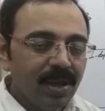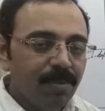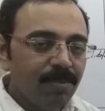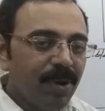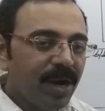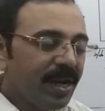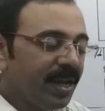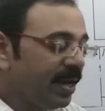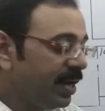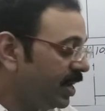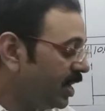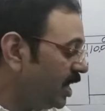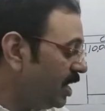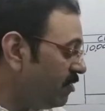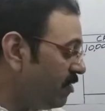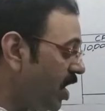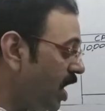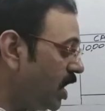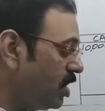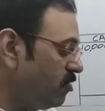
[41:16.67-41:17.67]
But in
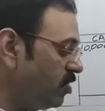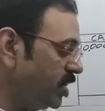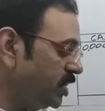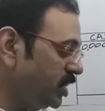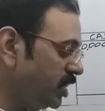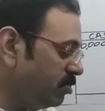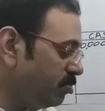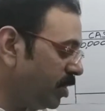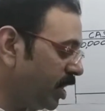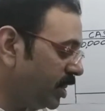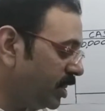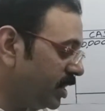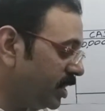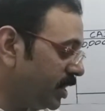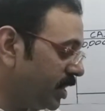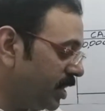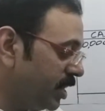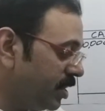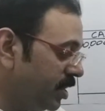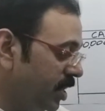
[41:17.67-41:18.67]
revaluation
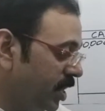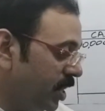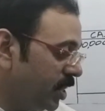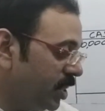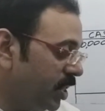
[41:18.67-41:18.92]
method,